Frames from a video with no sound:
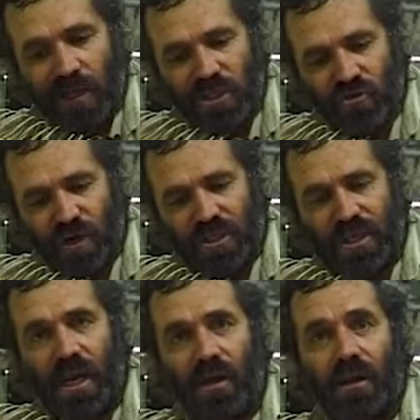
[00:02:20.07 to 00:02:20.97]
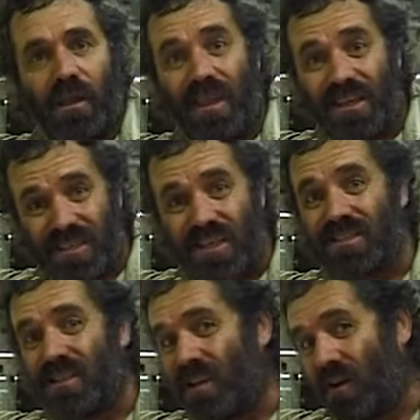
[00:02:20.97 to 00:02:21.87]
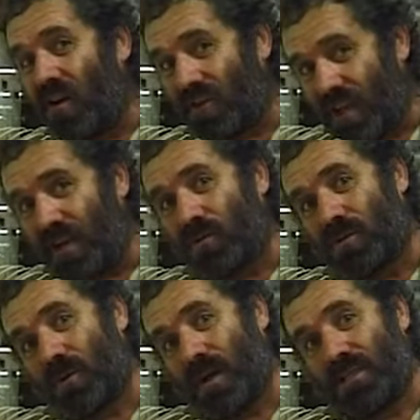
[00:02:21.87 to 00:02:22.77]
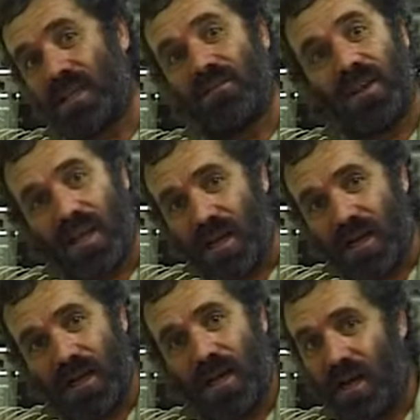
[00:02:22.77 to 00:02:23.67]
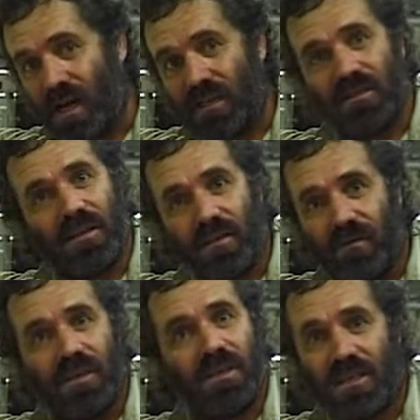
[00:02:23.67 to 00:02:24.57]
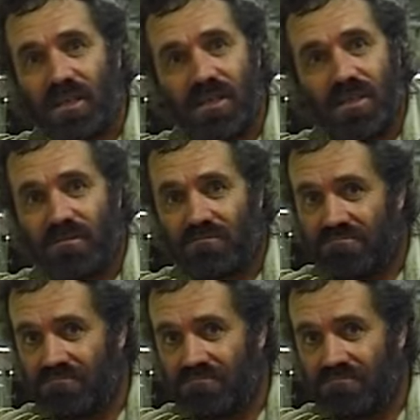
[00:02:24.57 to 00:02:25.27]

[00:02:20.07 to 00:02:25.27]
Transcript: are stretched out and they're just identical to ours. They have a lung, a heart, a liver, kidneys,